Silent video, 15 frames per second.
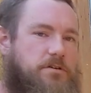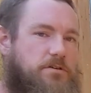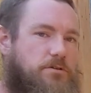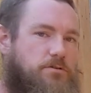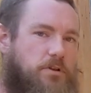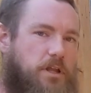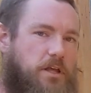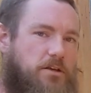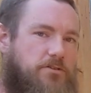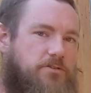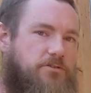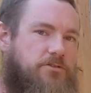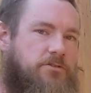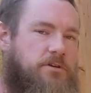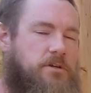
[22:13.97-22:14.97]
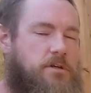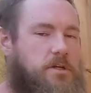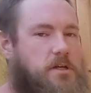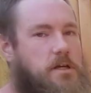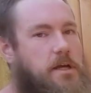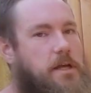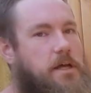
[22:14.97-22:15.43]
no leaks.
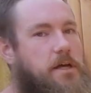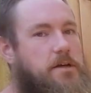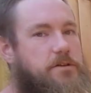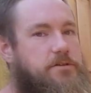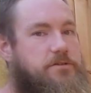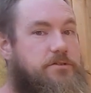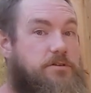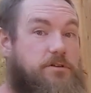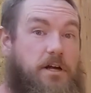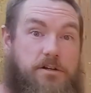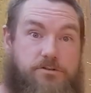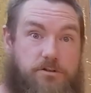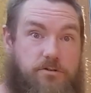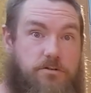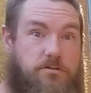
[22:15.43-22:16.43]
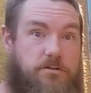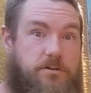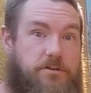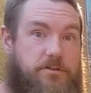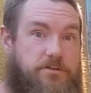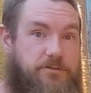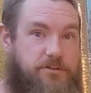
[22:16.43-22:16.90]
And electrical
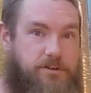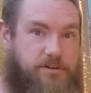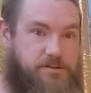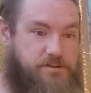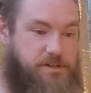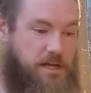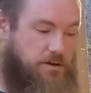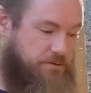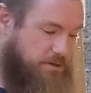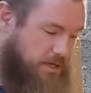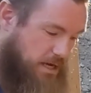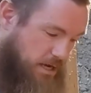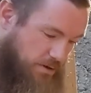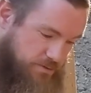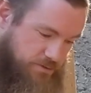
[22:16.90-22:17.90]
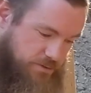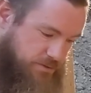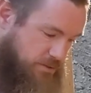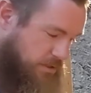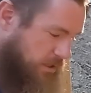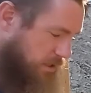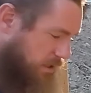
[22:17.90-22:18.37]
is down to the
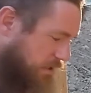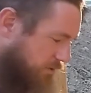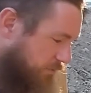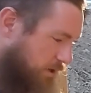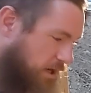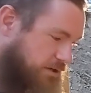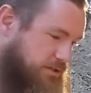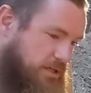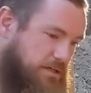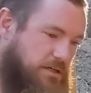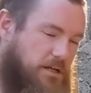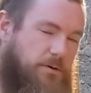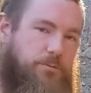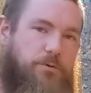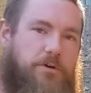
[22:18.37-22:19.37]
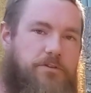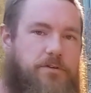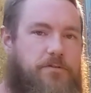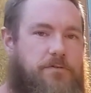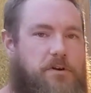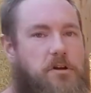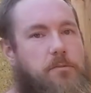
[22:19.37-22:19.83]
house. And we actually ended up with a
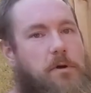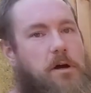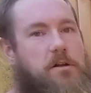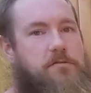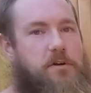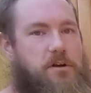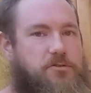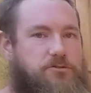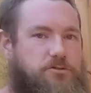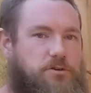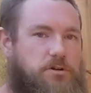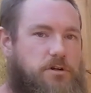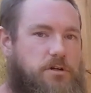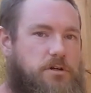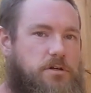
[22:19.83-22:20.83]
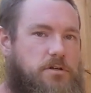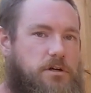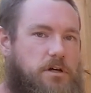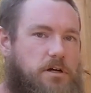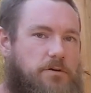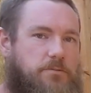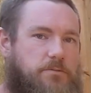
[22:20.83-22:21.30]
fair amount of extra
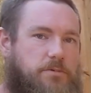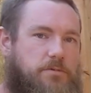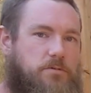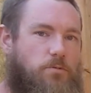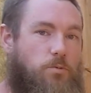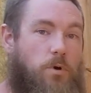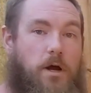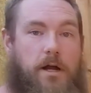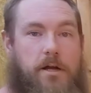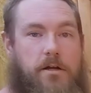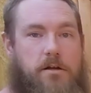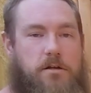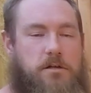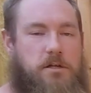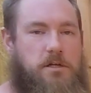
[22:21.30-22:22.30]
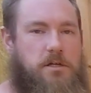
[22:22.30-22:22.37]
wire.